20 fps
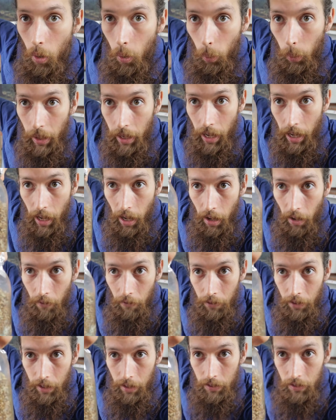we
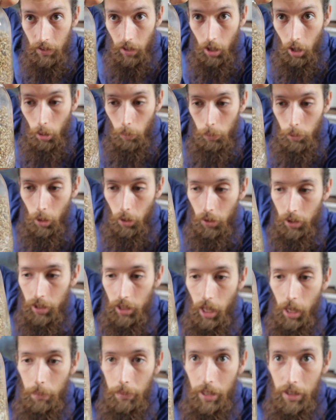have this all broken
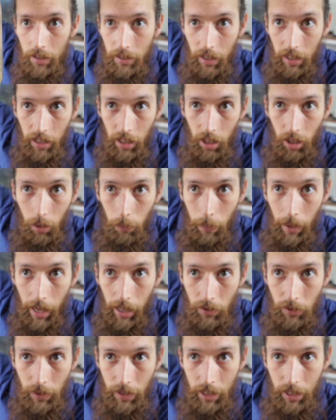up. There's like a little
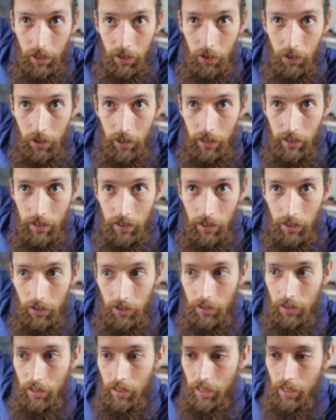patch right here you can still
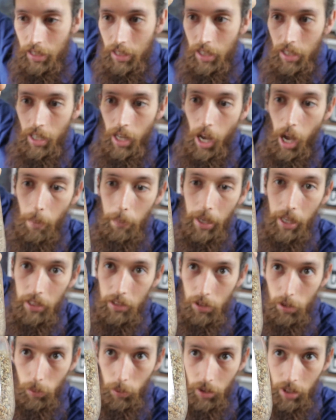see. I'm not
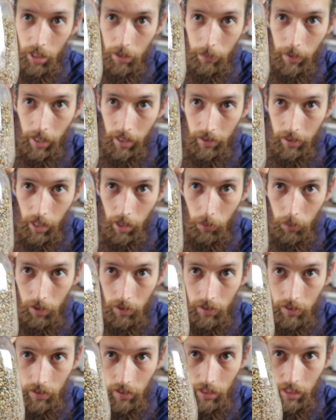too worried about that, we'll
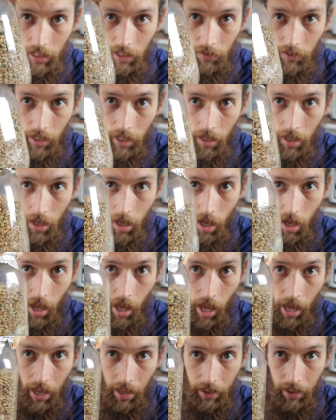just leave it.
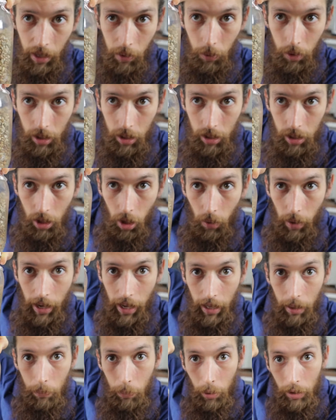And then we're gonna go
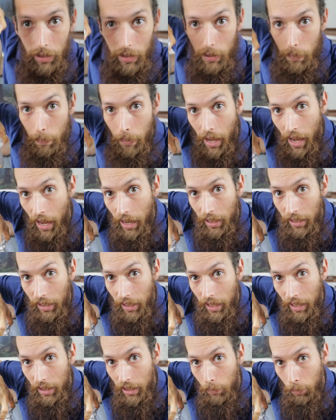ahead and put this
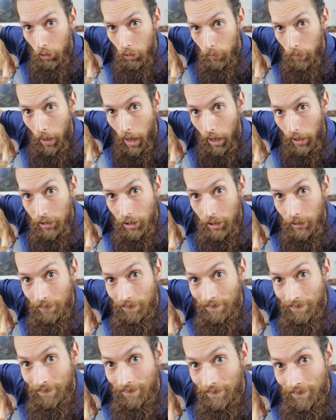back in the proof box.
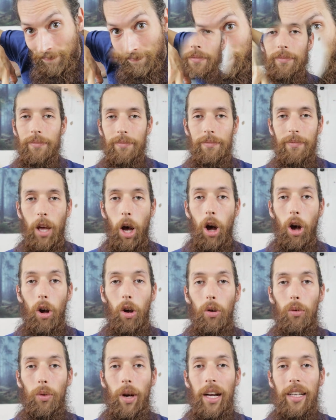
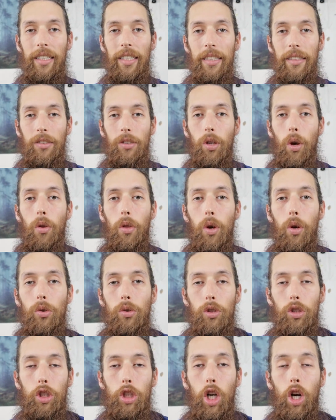Alrighty, so
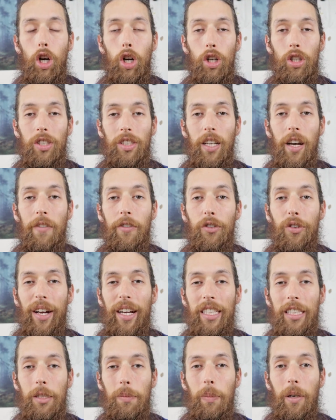those jars of
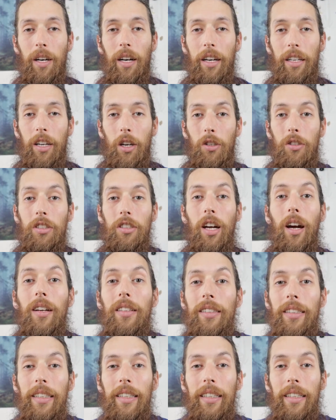grain spawn are
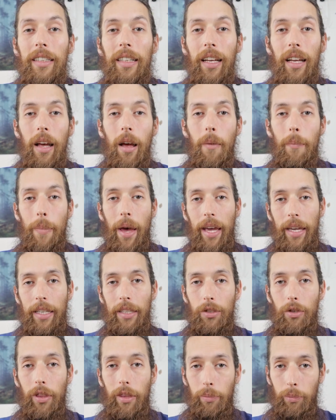tucked in back
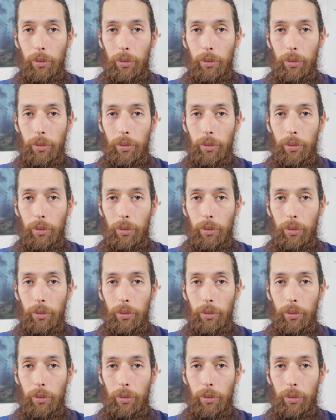into the